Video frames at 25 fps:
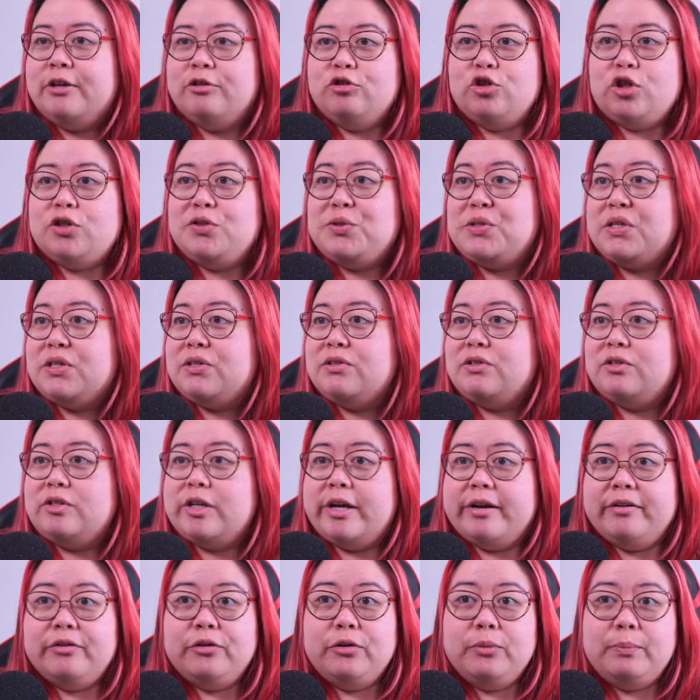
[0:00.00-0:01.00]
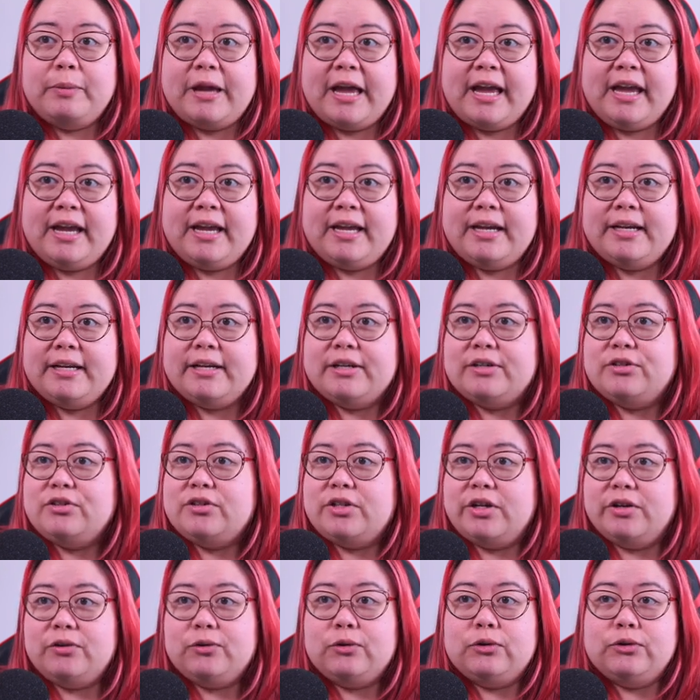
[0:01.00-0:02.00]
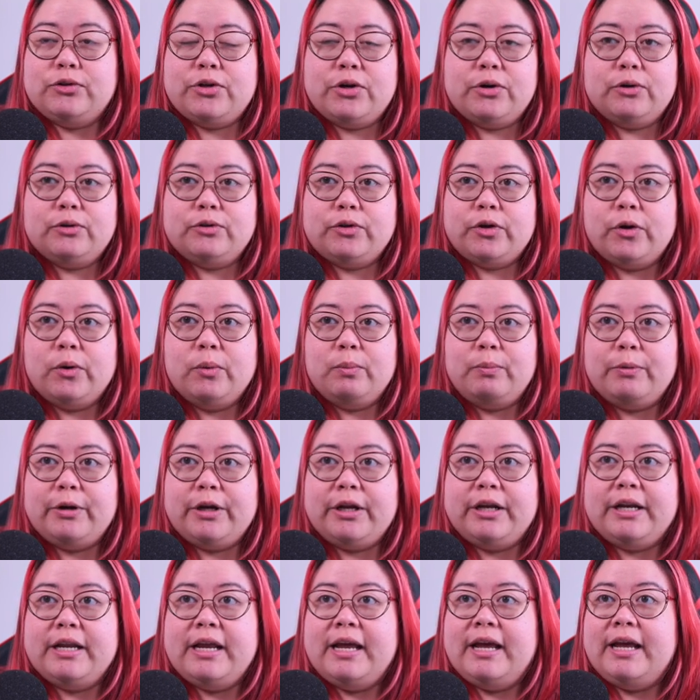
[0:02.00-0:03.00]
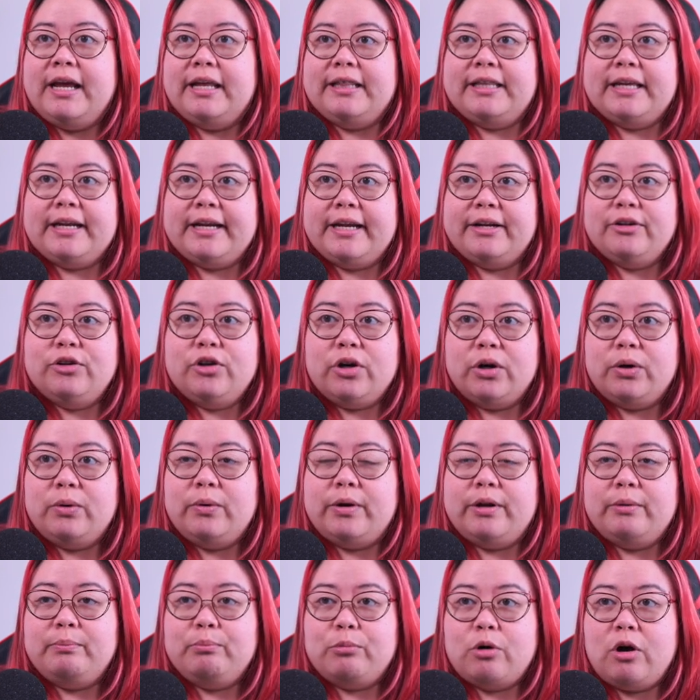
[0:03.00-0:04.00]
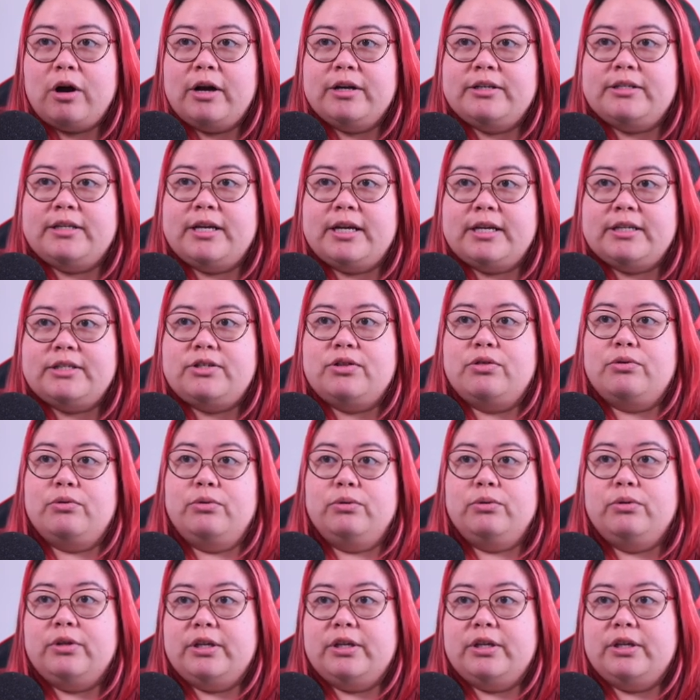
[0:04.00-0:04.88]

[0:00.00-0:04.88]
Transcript: Just a single pane, a single note open, then I'd go and process through